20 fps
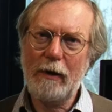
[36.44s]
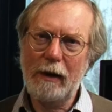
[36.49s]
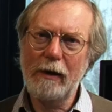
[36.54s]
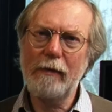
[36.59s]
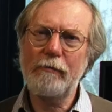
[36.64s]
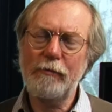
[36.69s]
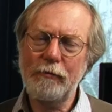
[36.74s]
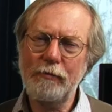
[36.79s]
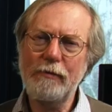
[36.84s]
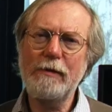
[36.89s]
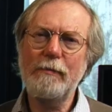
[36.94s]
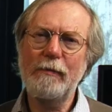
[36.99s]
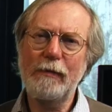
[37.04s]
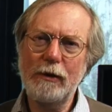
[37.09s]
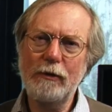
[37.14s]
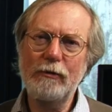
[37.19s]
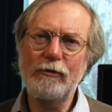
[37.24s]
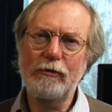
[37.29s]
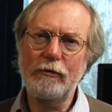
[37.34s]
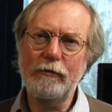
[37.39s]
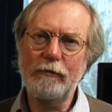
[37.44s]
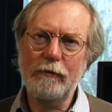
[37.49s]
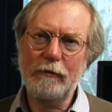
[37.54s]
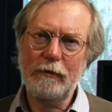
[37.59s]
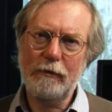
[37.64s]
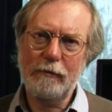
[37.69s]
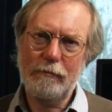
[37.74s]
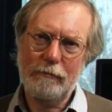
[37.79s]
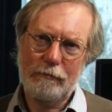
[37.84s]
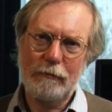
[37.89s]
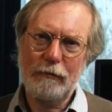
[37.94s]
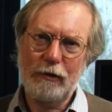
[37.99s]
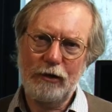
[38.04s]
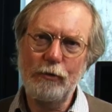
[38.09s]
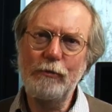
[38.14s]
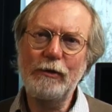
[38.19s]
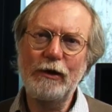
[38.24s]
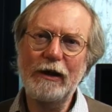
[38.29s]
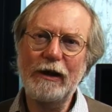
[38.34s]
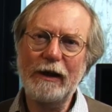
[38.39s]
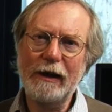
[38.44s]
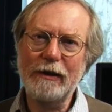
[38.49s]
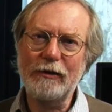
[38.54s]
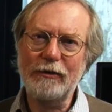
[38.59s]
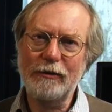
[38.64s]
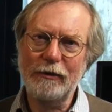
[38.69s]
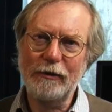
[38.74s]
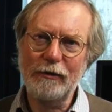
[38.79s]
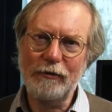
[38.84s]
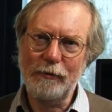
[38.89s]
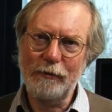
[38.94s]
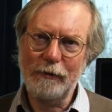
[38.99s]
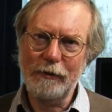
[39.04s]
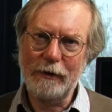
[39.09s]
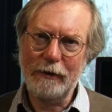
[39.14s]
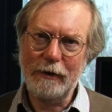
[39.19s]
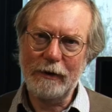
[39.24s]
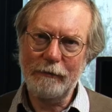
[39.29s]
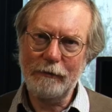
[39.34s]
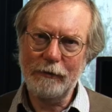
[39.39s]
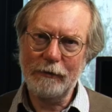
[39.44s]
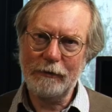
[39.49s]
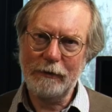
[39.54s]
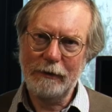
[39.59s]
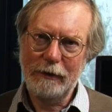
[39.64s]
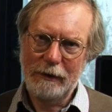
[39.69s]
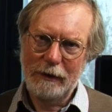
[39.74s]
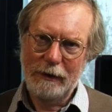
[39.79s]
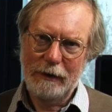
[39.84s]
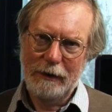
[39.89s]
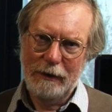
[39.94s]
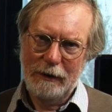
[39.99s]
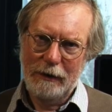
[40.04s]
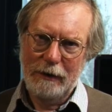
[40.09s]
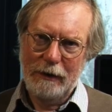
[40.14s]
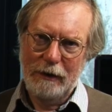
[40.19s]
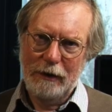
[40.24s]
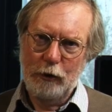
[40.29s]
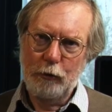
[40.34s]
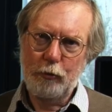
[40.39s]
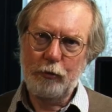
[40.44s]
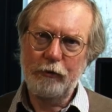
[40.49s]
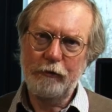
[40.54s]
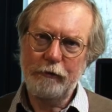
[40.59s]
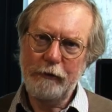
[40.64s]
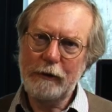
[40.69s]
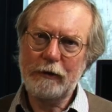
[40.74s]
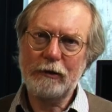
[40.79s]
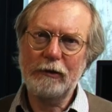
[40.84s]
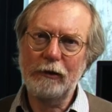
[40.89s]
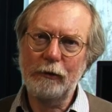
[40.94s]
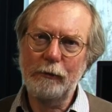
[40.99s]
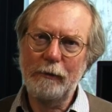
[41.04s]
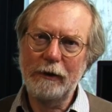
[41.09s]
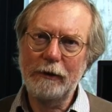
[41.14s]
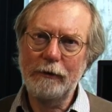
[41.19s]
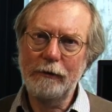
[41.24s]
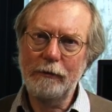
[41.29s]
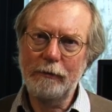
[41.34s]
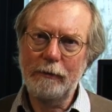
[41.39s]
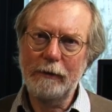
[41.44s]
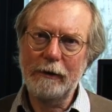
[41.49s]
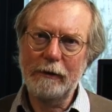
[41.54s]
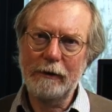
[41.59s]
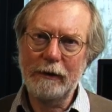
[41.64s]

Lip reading: I have three modes of communication, as it were. I've got a professional mode where